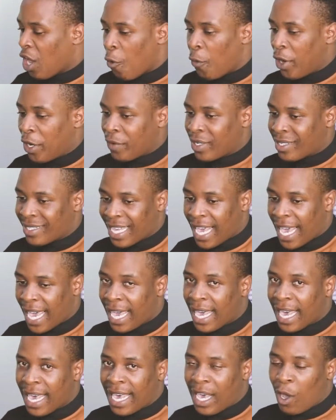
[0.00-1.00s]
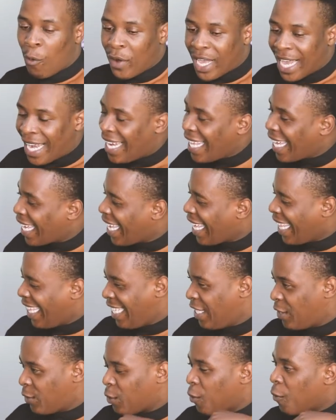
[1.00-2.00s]
when we say we are lacking
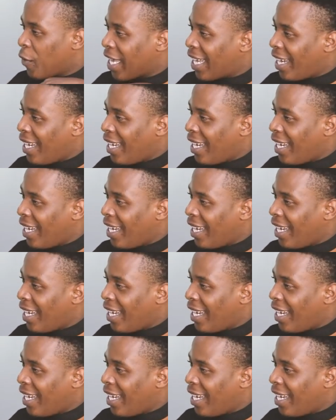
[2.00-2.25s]
this or we